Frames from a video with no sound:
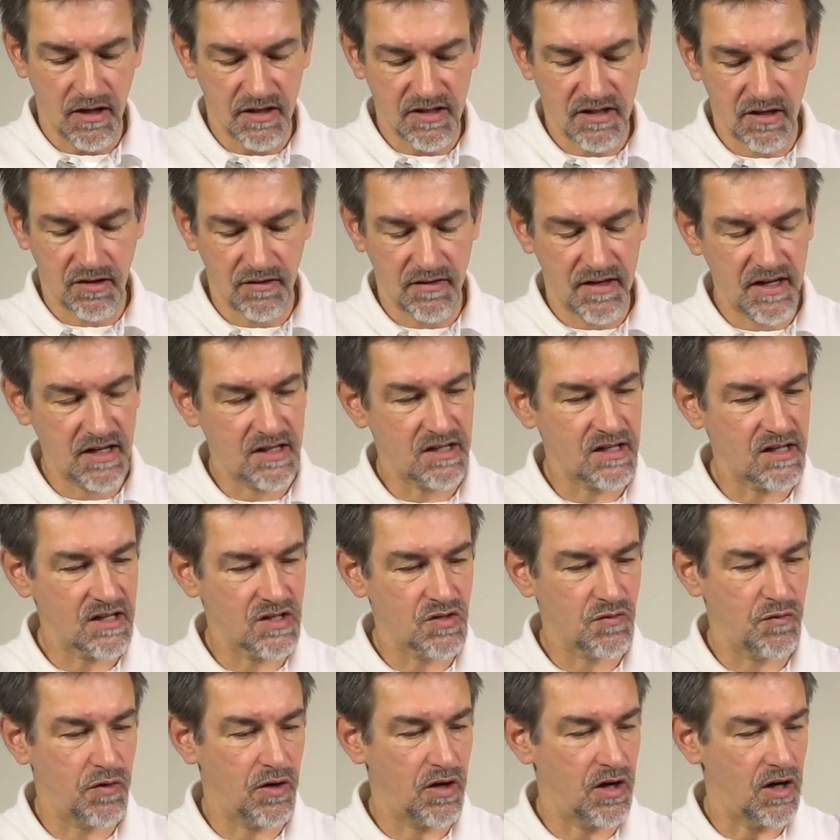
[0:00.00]
So this
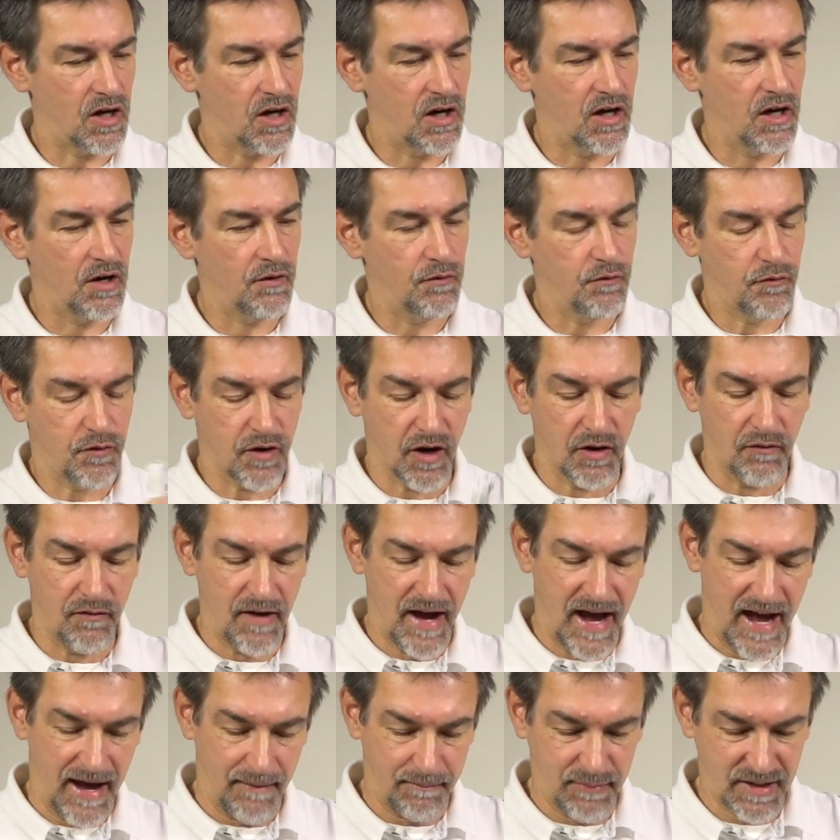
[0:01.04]
is for
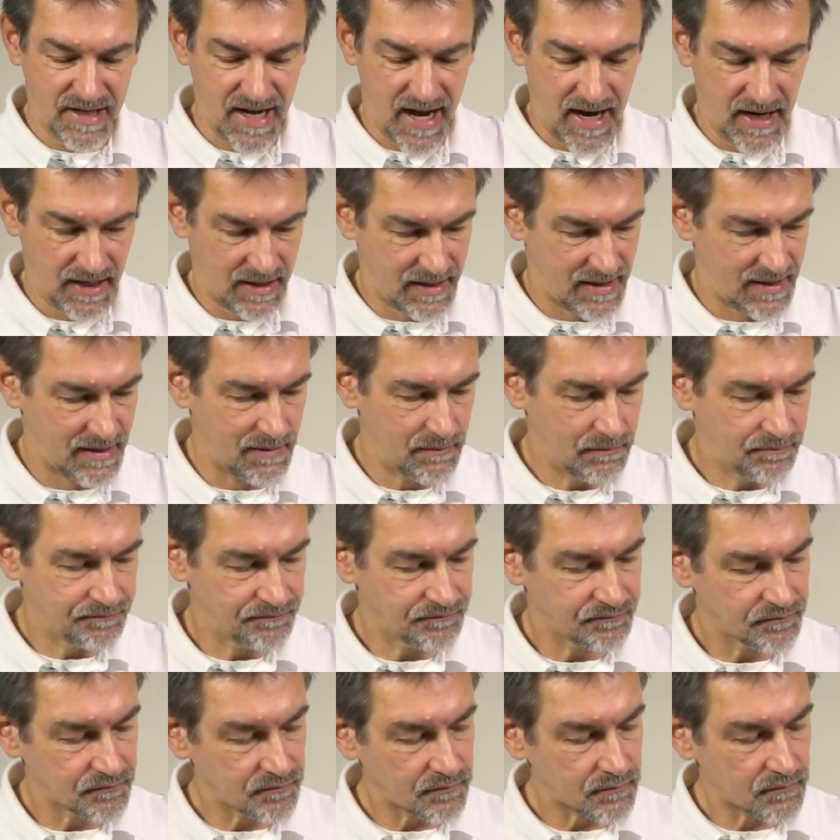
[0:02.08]
firmware updates.
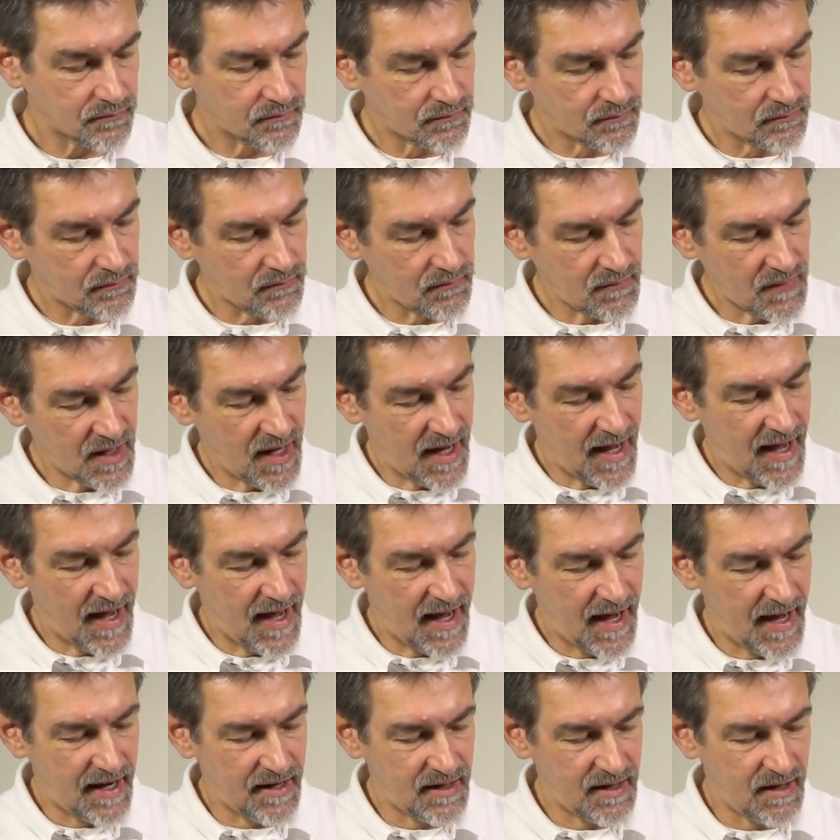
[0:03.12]

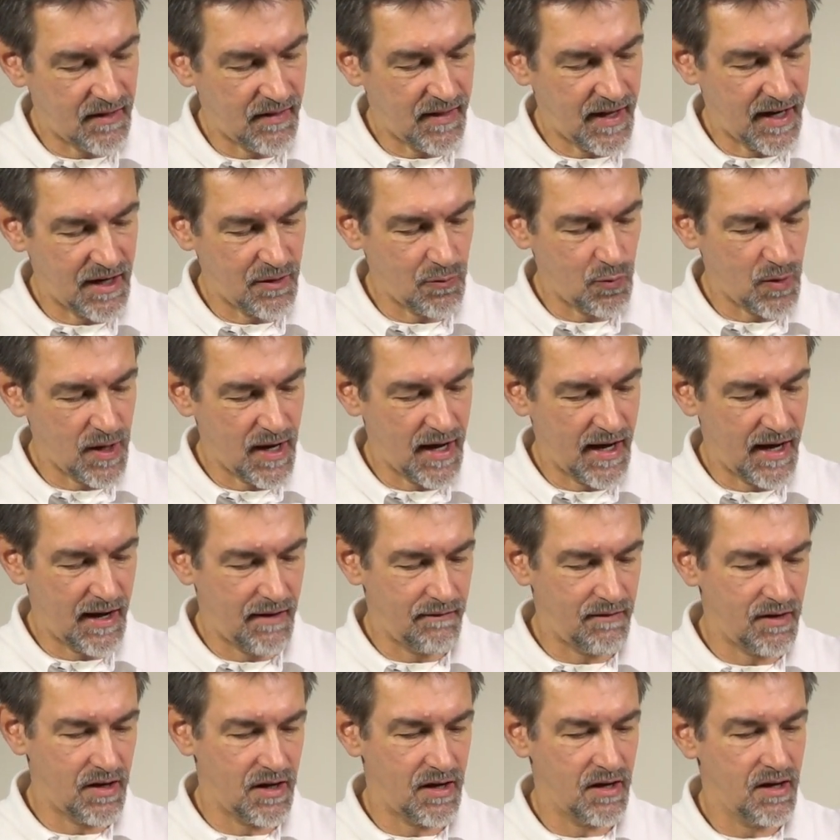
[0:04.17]
And then we
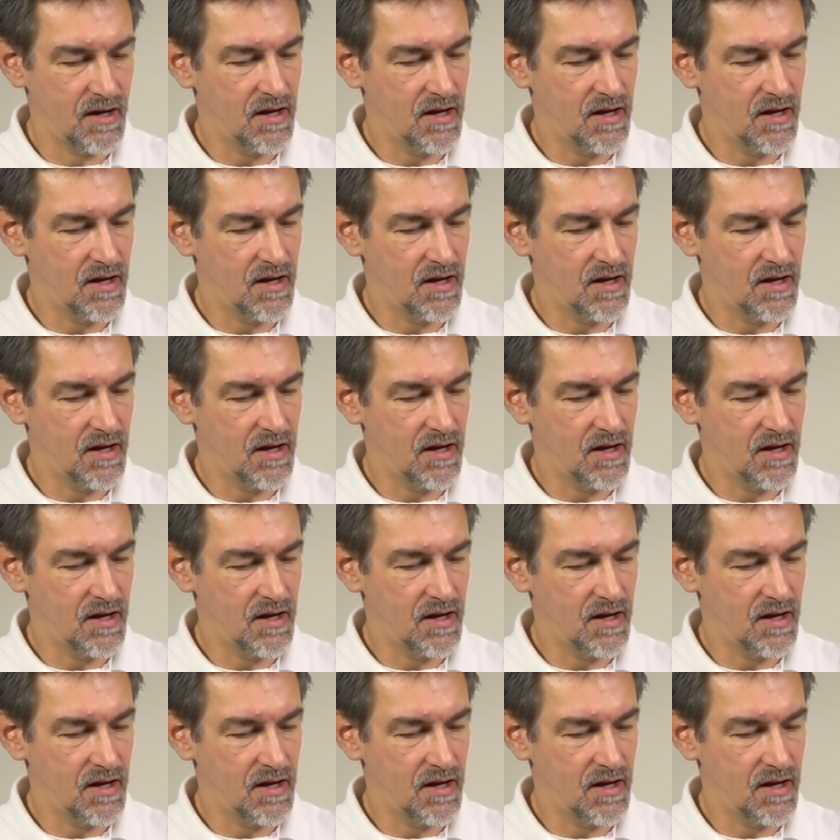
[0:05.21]
have a